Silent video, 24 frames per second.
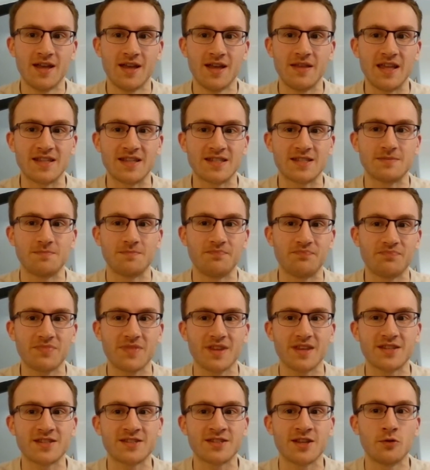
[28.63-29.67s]
It's
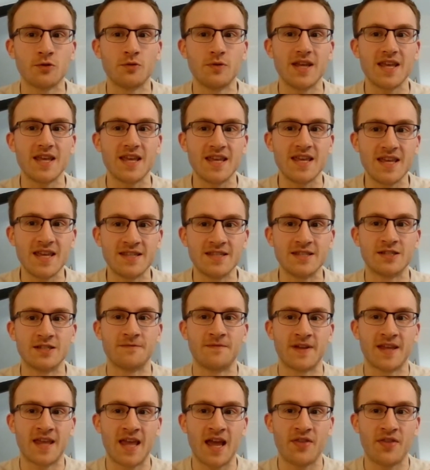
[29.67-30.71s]
so easy to
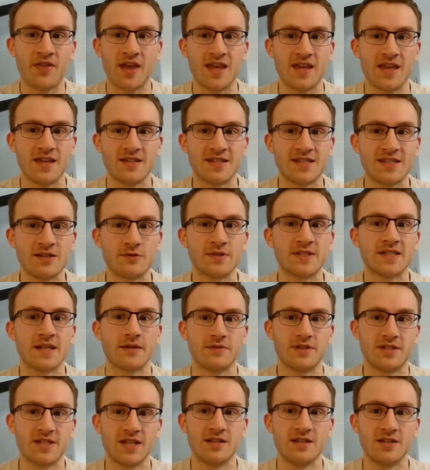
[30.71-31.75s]
forget that he is still
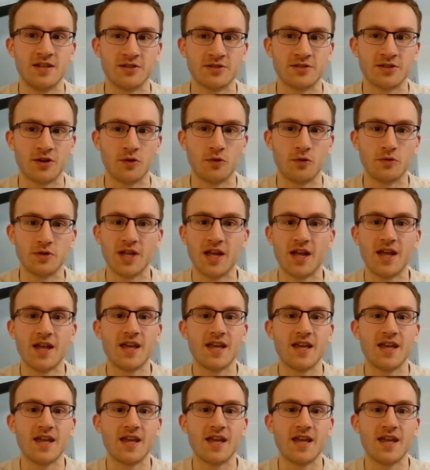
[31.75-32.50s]
17 years old.